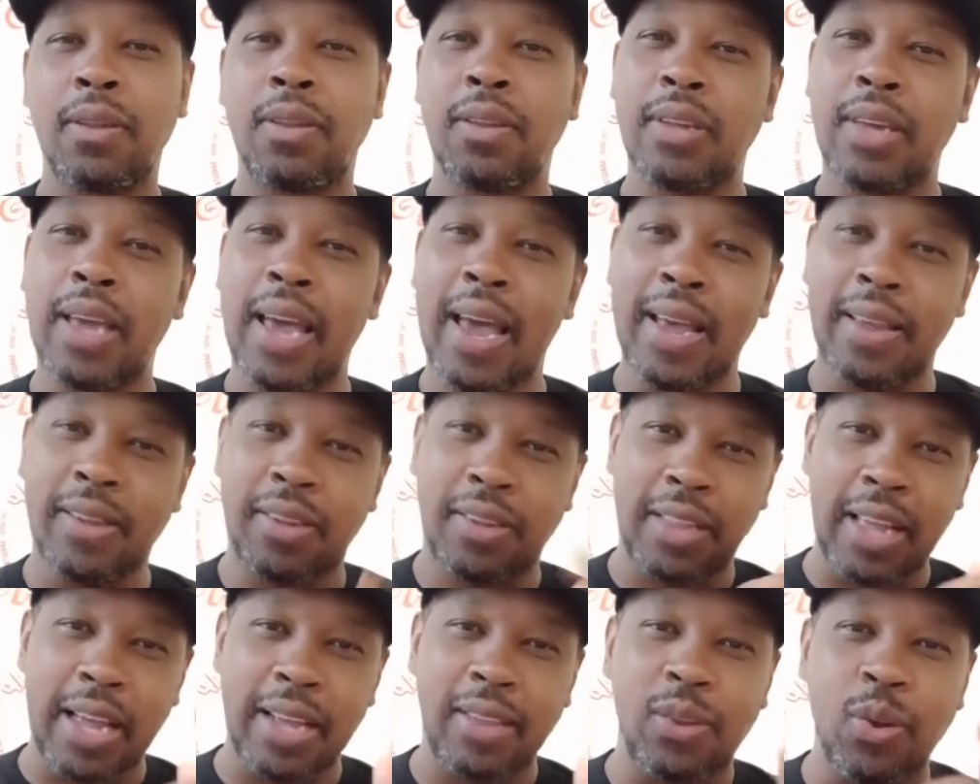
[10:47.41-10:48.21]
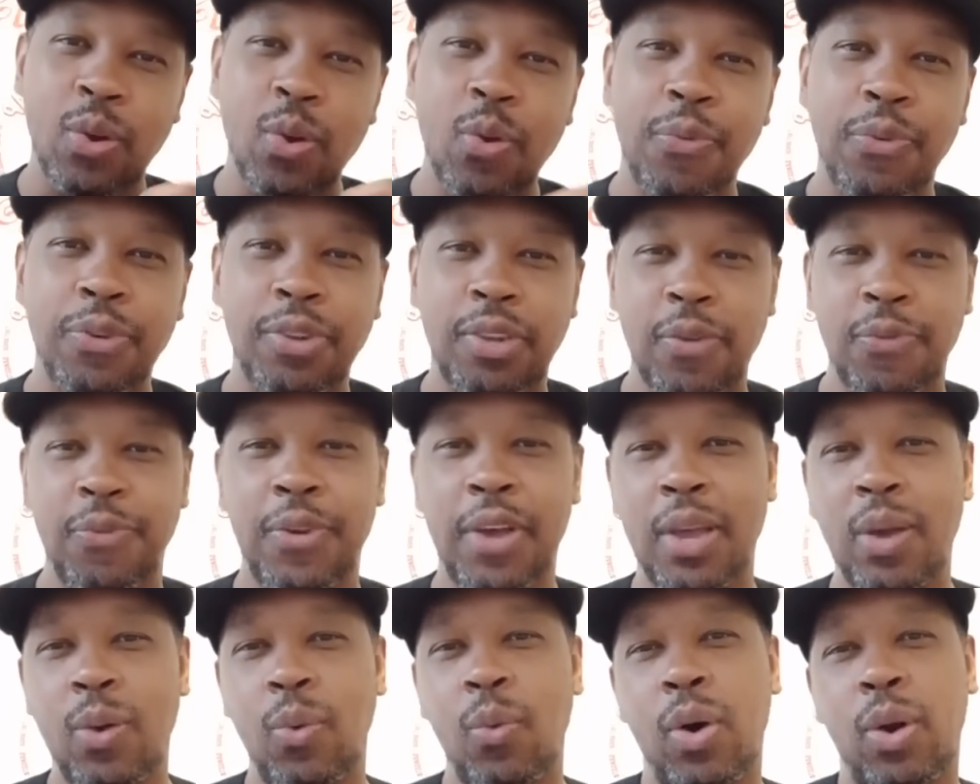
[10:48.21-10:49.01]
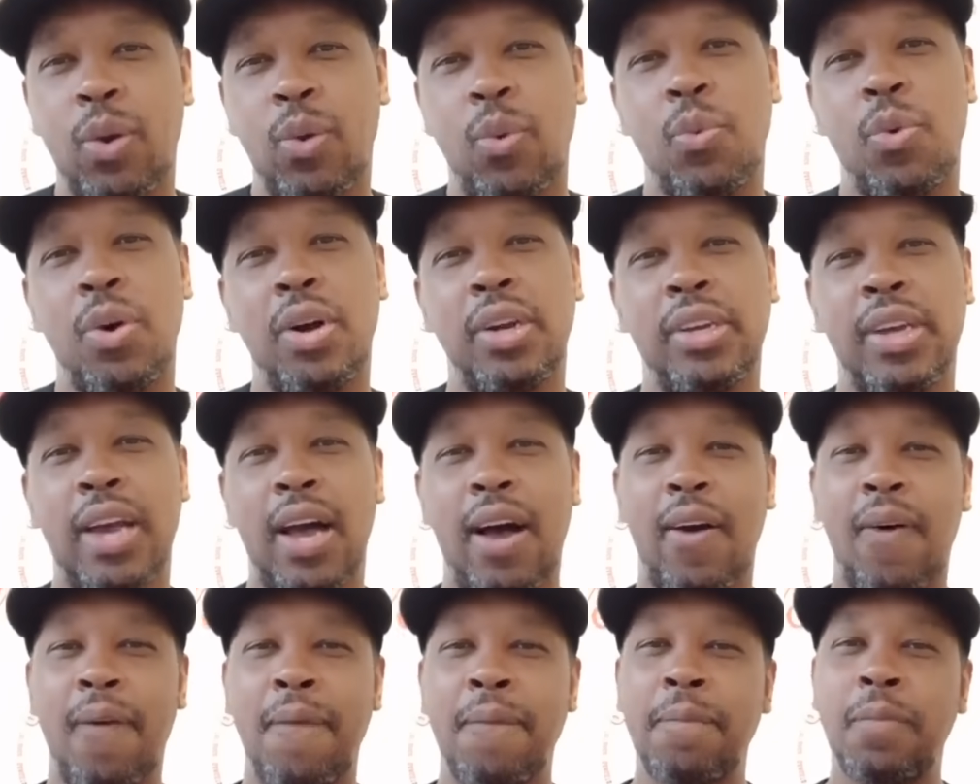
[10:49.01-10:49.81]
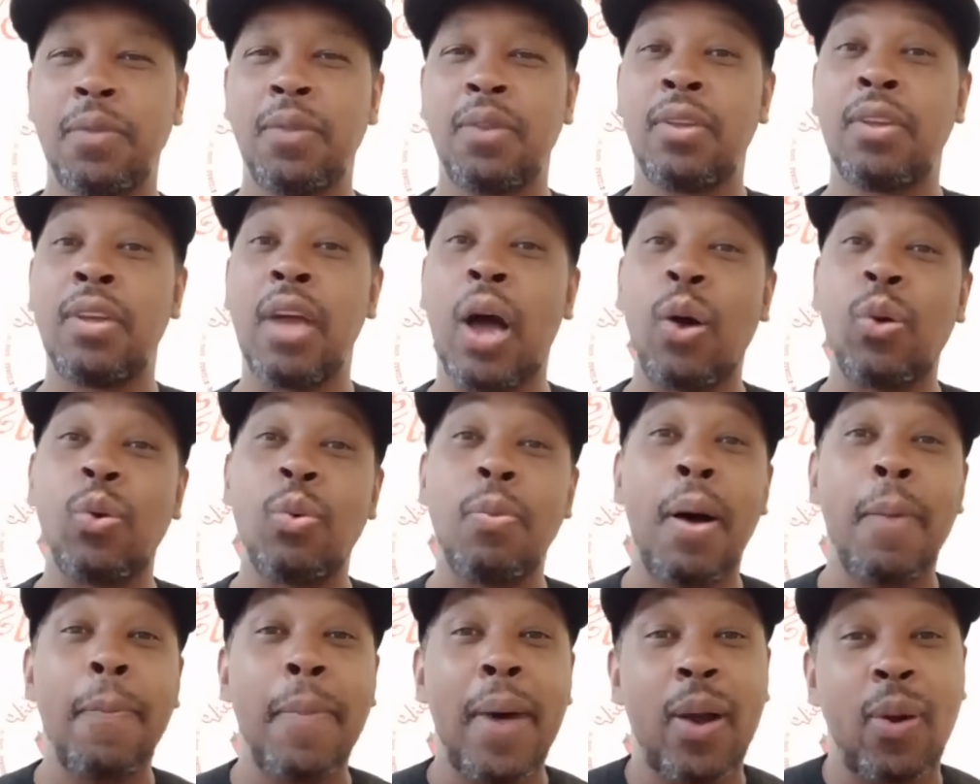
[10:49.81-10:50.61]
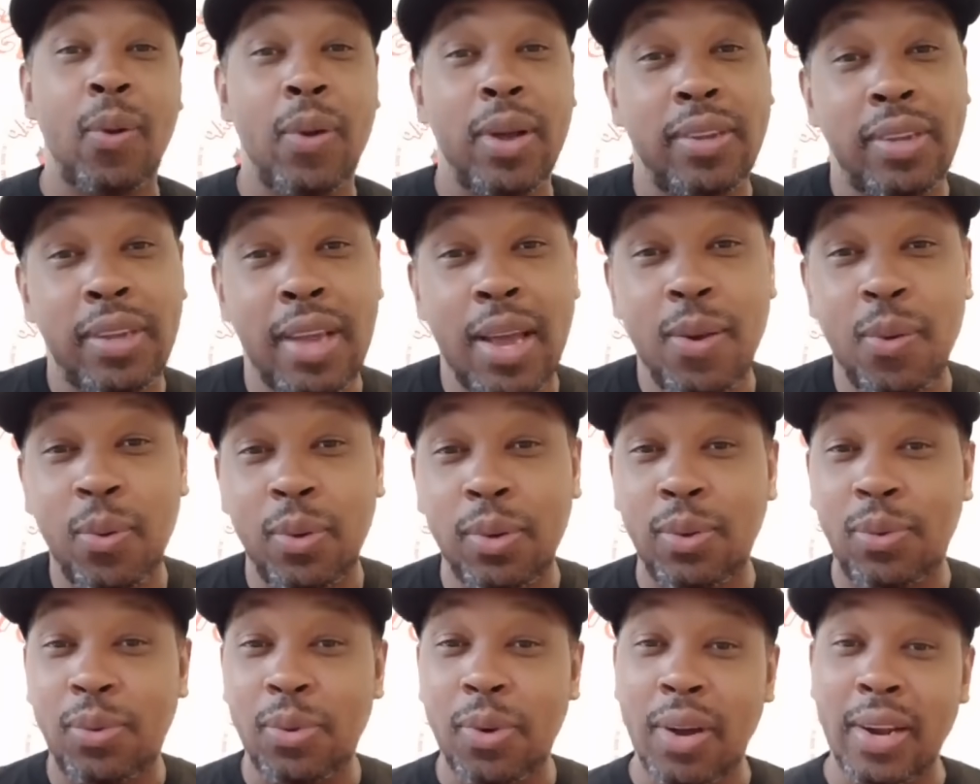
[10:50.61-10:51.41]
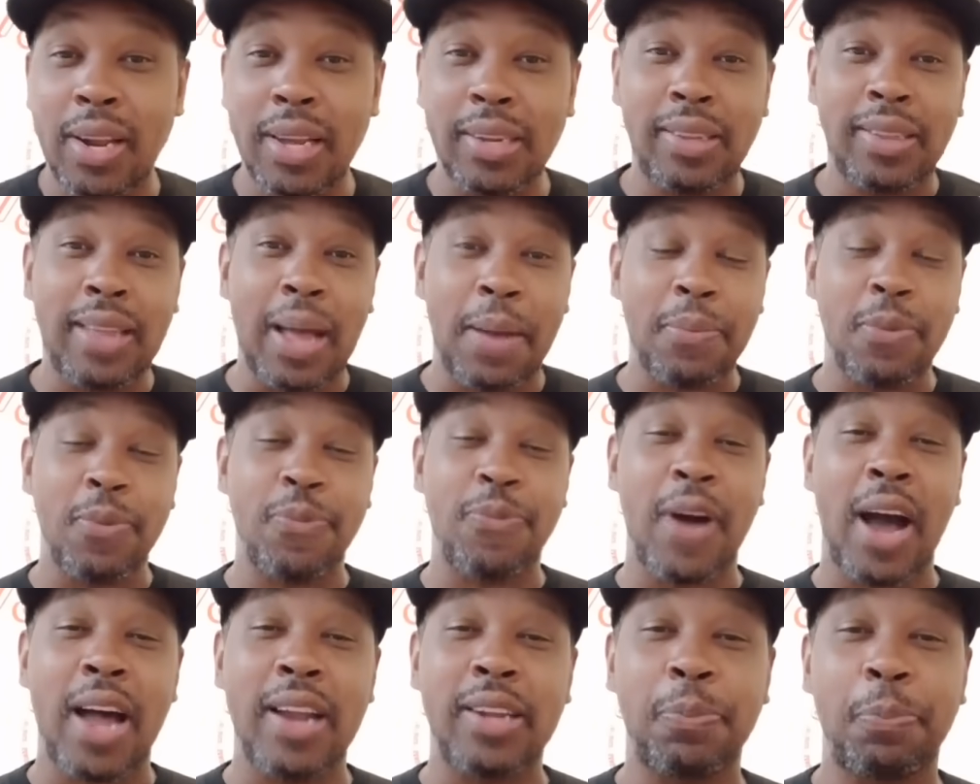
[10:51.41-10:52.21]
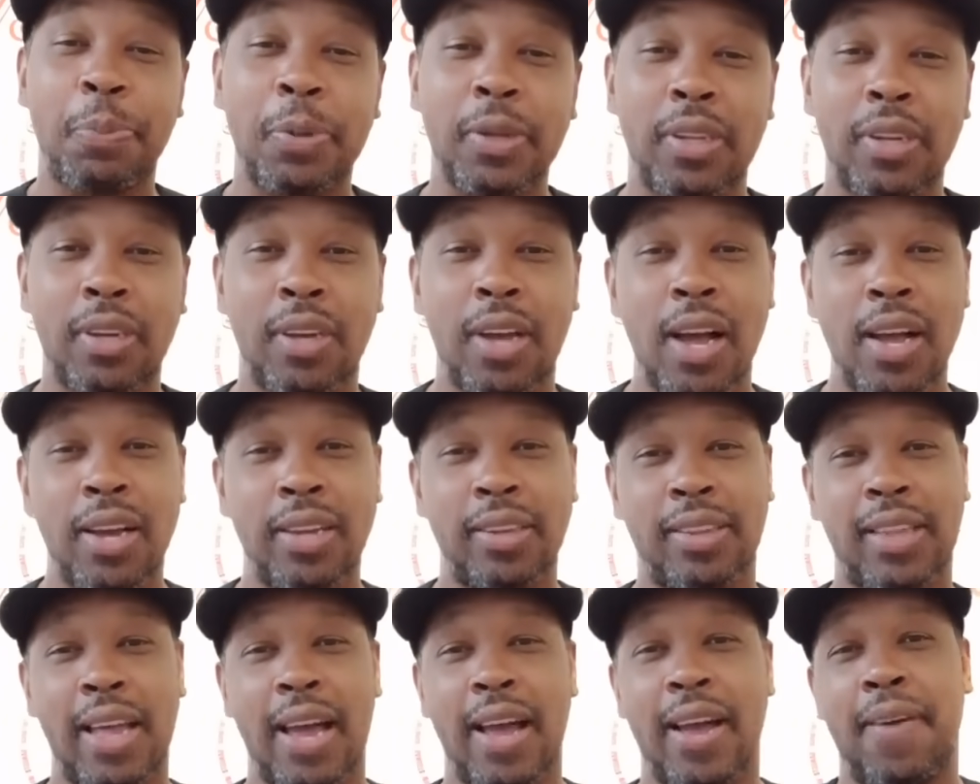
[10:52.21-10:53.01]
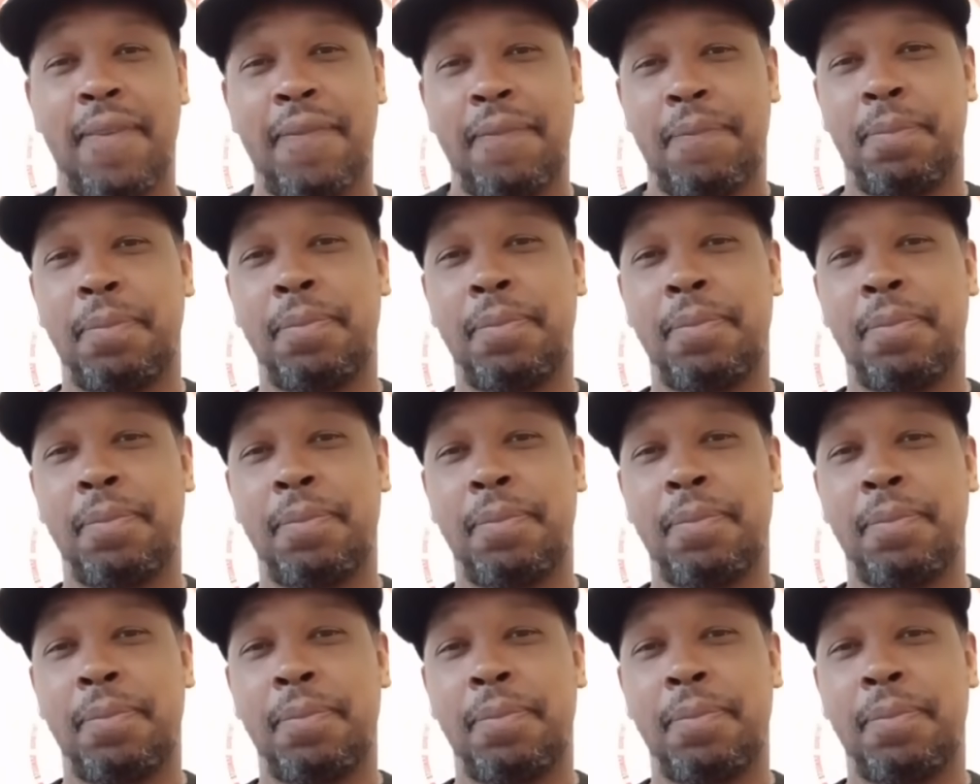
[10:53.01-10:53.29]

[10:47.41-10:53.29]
Yeah, stay tuned for Civilian 101, y'all. Y'all with my motto, let's say no to drugs, let's stop the violence, put the guns down.